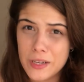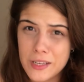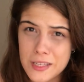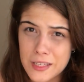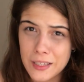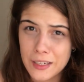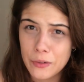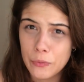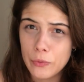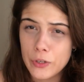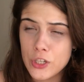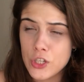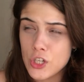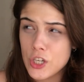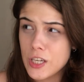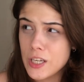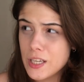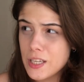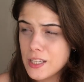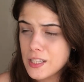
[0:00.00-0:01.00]
prison, which
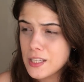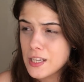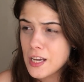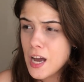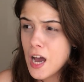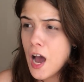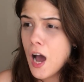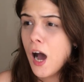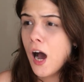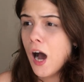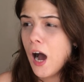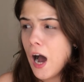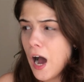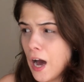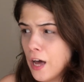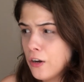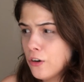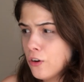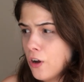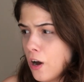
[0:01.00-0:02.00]
is,
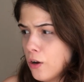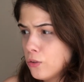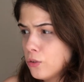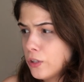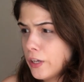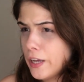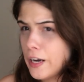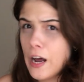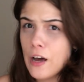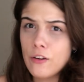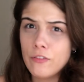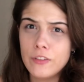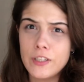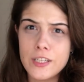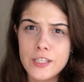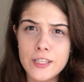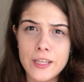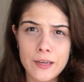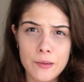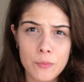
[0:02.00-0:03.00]
I don't know how to get out of
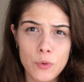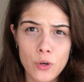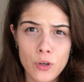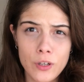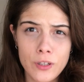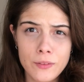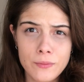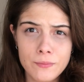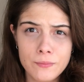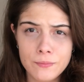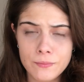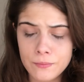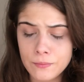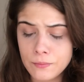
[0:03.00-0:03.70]
this anymore.